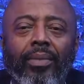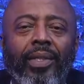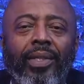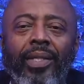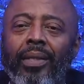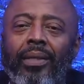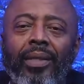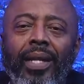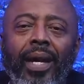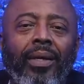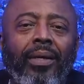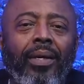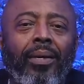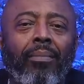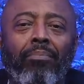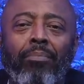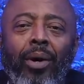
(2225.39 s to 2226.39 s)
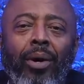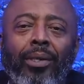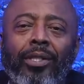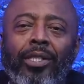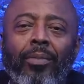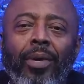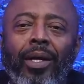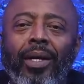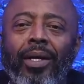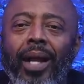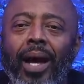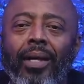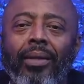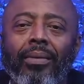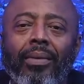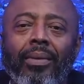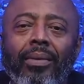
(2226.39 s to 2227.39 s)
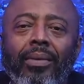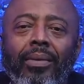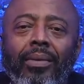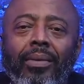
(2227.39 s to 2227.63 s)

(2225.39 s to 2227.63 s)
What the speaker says: Nothing like ball smelling nice.